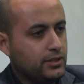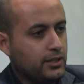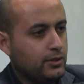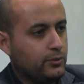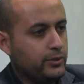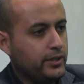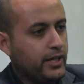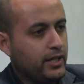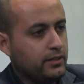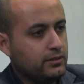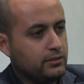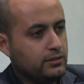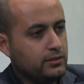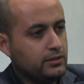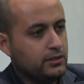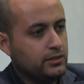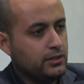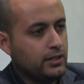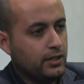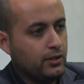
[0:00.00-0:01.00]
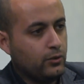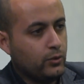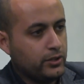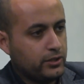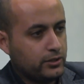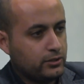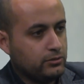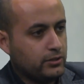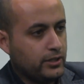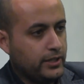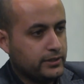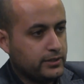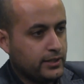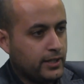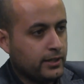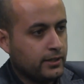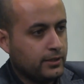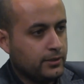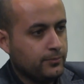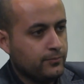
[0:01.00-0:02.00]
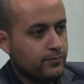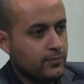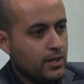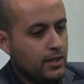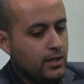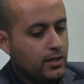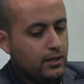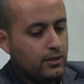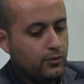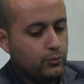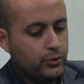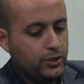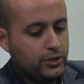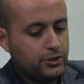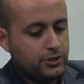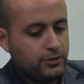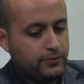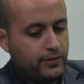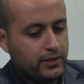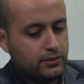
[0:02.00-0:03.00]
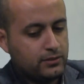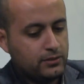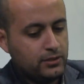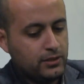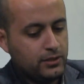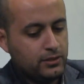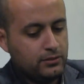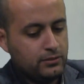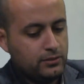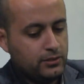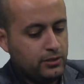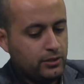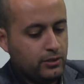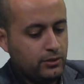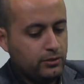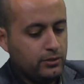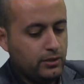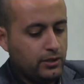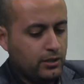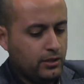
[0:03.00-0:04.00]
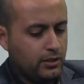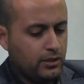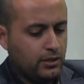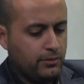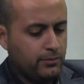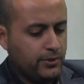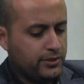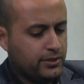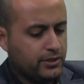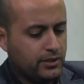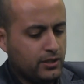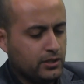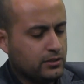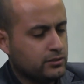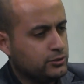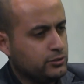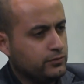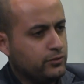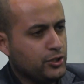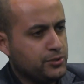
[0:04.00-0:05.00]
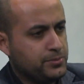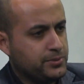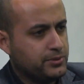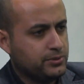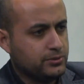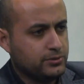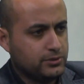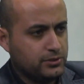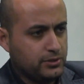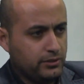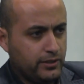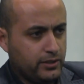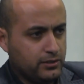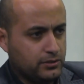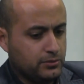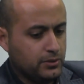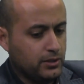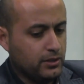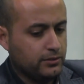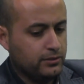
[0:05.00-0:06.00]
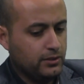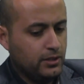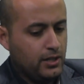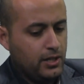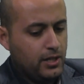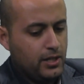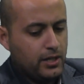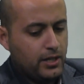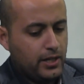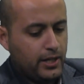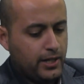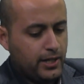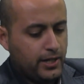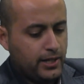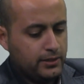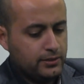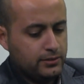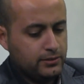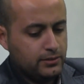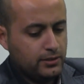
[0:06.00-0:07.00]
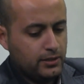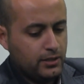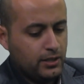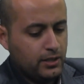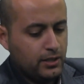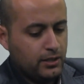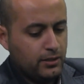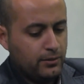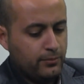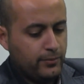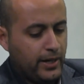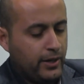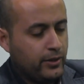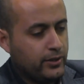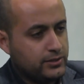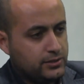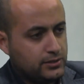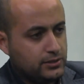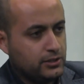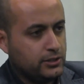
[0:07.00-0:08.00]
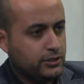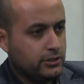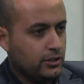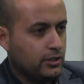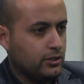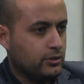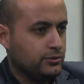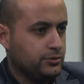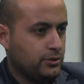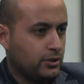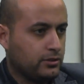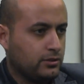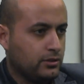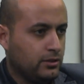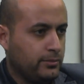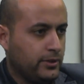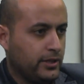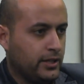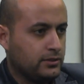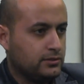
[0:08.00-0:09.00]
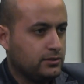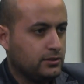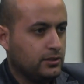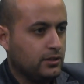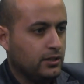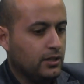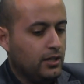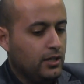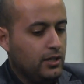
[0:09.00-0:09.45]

year, we had the uh, WannaCry attack, which affected, you know, um, I think hundreds of hospitals around the world. And um, our CEO, Dr. Bayati,